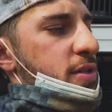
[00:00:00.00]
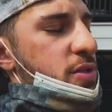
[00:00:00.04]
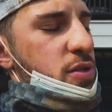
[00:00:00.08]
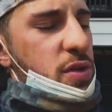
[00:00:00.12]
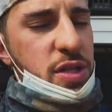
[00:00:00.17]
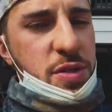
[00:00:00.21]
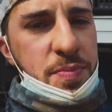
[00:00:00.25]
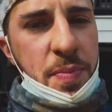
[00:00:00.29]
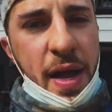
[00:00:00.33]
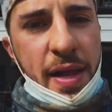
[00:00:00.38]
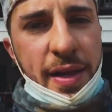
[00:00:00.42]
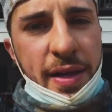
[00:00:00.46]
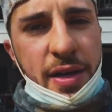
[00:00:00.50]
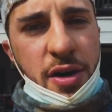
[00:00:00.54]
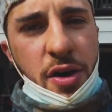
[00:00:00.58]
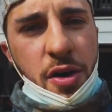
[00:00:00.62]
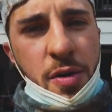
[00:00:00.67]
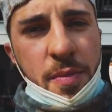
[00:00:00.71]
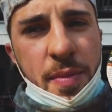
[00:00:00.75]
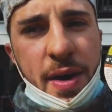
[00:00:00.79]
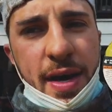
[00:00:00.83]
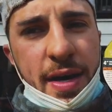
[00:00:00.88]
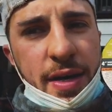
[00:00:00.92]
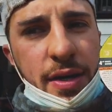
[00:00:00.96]
So these
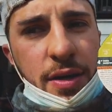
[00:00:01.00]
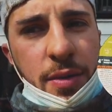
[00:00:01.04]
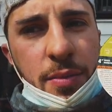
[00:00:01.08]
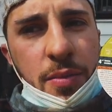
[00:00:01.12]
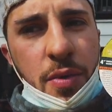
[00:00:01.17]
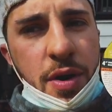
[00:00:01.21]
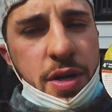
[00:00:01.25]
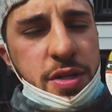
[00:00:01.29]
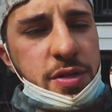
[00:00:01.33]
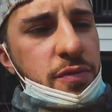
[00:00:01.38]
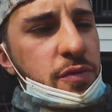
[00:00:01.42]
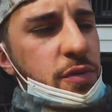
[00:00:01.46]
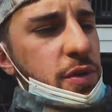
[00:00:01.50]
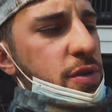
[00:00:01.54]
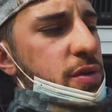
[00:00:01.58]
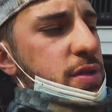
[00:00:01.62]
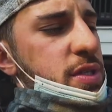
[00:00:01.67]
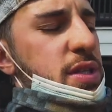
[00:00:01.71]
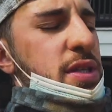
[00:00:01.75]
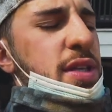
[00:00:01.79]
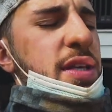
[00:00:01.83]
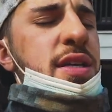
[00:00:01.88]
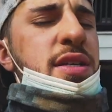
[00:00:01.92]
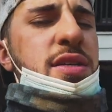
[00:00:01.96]
polycarbide abrasive
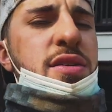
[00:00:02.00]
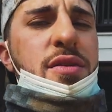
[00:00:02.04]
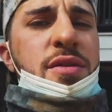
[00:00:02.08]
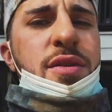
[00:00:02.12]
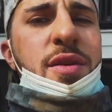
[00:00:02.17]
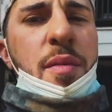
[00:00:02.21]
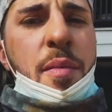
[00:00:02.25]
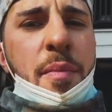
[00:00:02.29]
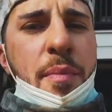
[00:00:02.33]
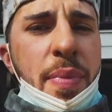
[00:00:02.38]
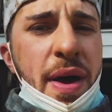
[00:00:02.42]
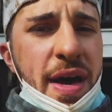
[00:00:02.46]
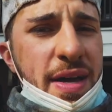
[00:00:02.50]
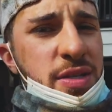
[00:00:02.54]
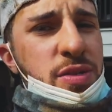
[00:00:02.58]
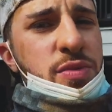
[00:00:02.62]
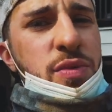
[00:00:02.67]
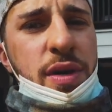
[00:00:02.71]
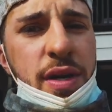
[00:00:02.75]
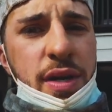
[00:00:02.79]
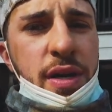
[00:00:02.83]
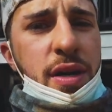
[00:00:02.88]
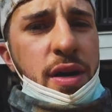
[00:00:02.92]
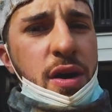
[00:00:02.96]
wheels, these are the best
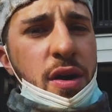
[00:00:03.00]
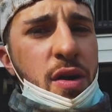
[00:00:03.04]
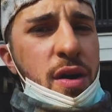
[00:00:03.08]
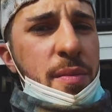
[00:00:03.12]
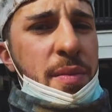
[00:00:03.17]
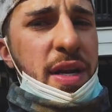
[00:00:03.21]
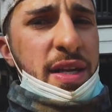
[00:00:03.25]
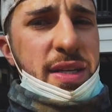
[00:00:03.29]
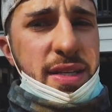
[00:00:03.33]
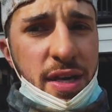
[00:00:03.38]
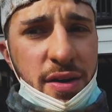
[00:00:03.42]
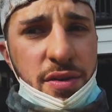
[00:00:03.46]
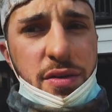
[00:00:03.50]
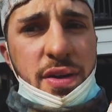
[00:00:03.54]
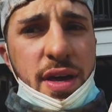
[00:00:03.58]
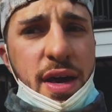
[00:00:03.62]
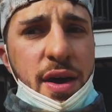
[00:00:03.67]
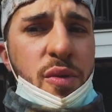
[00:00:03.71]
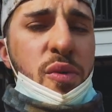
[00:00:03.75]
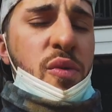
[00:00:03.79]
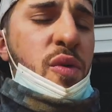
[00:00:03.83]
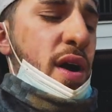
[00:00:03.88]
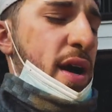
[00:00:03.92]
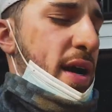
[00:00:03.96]
way to go. I'm going to tell you
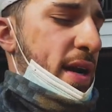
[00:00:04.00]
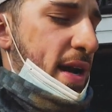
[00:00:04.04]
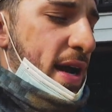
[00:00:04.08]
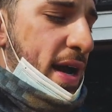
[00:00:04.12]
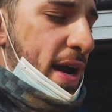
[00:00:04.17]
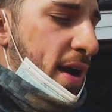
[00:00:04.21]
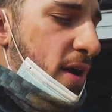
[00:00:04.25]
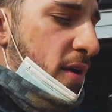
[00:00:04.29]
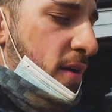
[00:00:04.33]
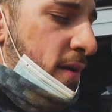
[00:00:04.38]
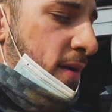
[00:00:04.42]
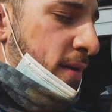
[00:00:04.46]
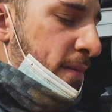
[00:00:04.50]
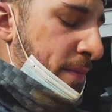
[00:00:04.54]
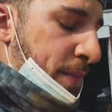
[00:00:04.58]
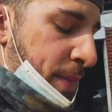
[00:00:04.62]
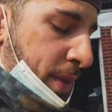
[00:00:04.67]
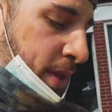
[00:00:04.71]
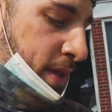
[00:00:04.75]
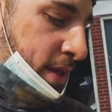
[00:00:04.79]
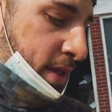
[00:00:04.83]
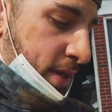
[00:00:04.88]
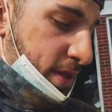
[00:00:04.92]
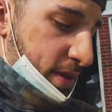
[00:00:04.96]
that right now.
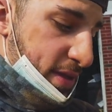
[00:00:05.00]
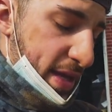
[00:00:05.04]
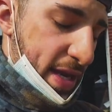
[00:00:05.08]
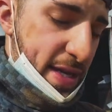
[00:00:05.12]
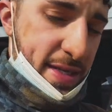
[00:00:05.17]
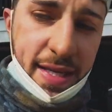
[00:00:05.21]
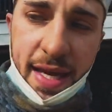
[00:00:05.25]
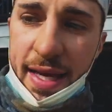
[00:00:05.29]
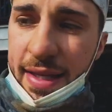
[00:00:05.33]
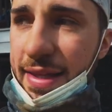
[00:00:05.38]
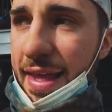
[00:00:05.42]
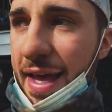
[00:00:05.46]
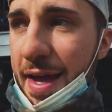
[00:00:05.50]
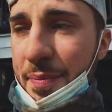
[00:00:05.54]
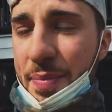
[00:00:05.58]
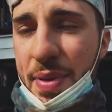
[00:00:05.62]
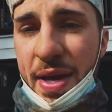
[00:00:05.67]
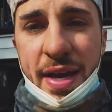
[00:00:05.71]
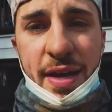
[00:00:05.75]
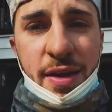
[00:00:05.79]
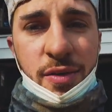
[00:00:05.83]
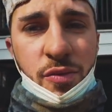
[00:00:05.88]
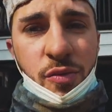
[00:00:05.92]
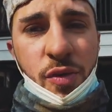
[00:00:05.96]
They take that
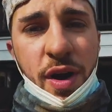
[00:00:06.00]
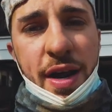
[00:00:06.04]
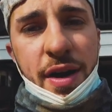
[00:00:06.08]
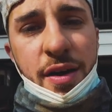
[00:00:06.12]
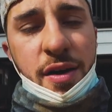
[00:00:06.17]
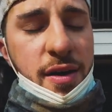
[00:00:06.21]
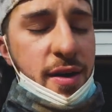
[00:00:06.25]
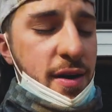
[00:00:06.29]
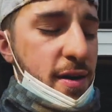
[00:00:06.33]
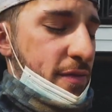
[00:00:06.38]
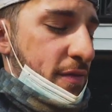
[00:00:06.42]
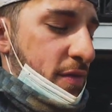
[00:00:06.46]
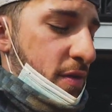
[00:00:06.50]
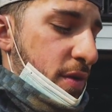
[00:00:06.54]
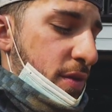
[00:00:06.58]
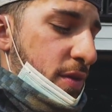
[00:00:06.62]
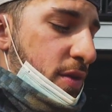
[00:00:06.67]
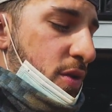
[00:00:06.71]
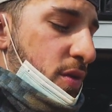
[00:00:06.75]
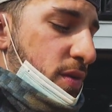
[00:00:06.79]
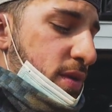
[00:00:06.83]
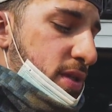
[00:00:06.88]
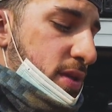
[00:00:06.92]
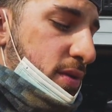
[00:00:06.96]
paint right off,
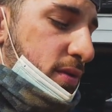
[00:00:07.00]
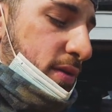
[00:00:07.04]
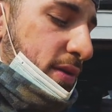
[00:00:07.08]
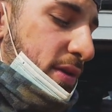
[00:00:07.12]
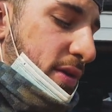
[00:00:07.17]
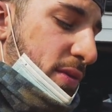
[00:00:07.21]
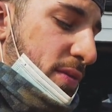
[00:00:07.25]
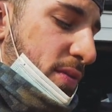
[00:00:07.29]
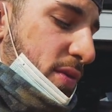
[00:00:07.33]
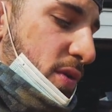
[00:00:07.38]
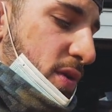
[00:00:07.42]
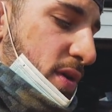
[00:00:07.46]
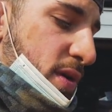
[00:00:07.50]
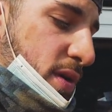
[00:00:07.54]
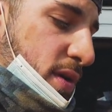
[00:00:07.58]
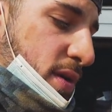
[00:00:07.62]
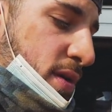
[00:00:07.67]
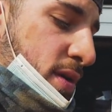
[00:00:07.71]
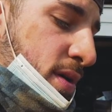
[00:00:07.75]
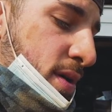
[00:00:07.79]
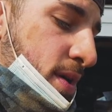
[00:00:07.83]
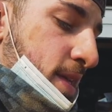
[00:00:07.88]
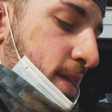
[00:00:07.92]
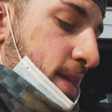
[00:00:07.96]
although it's a little more
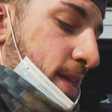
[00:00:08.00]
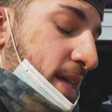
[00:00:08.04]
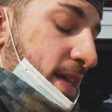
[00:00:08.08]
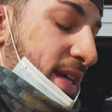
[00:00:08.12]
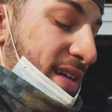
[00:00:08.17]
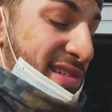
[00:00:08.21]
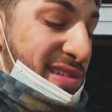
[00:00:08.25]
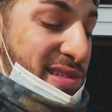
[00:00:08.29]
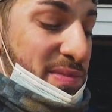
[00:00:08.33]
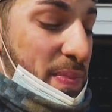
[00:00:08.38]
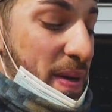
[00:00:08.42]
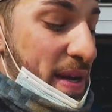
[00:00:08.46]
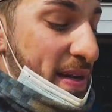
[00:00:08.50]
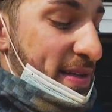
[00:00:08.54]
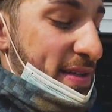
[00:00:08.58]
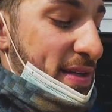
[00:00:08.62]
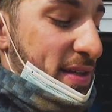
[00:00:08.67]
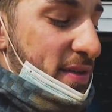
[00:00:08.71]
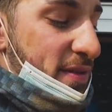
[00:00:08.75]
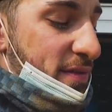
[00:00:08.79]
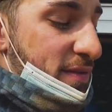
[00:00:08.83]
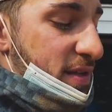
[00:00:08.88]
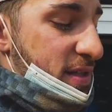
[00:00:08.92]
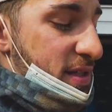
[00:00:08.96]

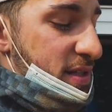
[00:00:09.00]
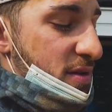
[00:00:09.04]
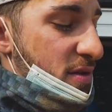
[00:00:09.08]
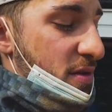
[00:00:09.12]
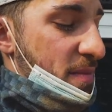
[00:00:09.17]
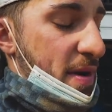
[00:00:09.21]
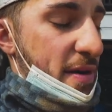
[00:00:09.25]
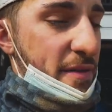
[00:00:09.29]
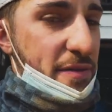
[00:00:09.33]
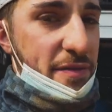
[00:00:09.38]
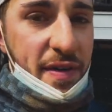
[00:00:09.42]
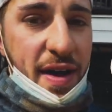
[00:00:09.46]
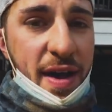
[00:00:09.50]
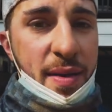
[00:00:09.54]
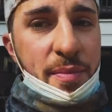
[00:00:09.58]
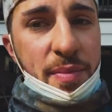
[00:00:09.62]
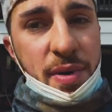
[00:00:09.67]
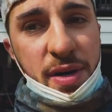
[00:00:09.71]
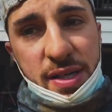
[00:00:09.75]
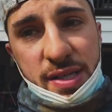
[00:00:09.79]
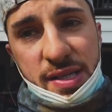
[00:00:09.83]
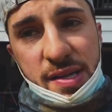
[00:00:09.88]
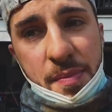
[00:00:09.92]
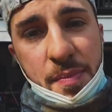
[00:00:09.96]
expensive because they're about five
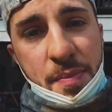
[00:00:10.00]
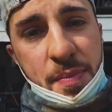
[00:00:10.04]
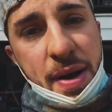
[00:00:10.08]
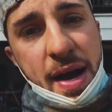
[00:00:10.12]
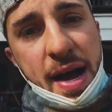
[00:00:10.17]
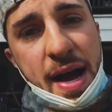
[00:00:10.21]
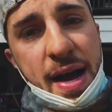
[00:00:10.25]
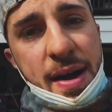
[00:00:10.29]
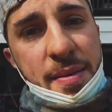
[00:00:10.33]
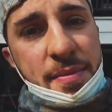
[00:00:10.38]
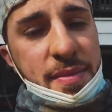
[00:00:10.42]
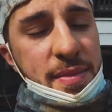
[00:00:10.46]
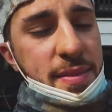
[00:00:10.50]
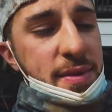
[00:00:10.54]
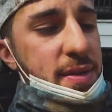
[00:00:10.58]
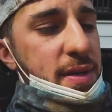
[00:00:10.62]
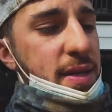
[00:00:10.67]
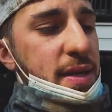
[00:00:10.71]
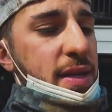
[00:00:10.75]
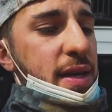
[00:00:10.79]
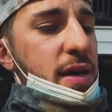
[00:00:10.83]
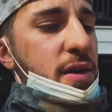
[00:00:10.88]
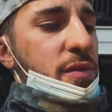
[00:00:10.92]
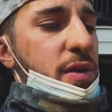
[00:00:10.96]
bucks a pop
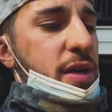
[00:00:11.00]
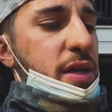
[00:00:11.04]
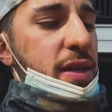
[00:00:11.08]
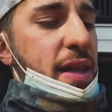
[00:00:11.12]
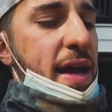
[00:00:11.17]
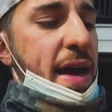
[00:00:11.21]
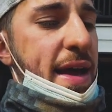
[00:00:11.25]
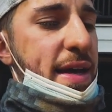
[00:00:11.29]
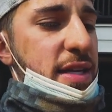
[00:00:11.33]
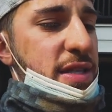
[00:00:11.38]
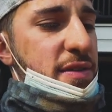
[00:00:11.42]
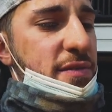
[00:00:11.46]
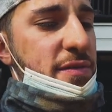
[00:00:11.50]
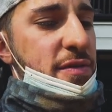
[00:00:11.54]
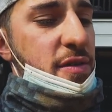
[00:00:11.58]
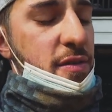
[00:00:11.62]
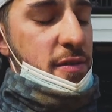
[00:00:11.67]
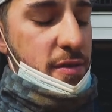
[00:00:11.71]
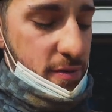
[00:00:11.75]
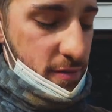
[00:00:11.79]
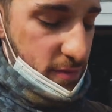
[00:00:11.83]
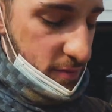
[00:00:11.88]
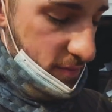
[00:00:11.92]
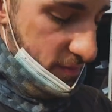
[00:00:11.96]
and they only last
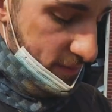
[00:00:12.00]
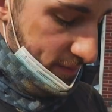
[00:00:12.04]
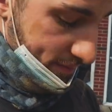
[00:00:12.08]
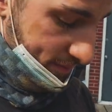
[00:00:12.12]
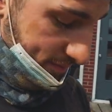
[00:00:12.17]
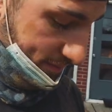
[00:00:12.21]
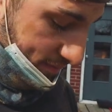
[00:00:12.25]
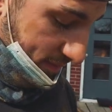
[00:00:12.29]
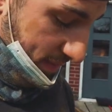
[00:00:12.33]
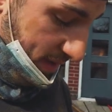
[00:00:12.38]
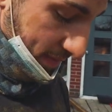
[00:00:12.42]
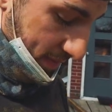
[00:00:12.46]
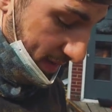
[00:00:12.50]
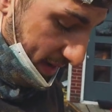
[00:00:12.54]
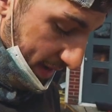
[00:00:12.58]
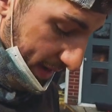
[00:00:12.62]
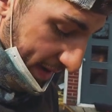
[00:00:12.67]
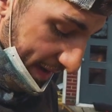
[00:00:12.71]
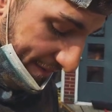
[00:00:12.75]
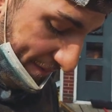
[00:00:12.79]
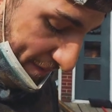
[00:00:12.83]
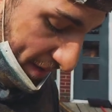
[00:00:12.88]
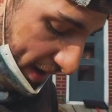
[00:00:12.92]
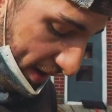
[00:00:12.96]
for maybe a
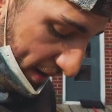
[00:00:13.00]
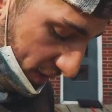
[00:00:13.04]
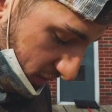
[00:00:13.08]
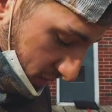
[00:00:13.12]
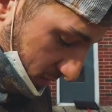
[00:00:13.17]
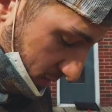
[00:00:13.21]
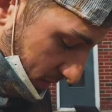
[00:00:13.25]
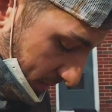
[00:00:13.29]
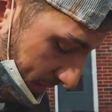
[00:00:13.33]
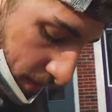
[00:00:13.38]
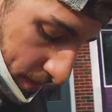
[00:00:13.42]
half hour,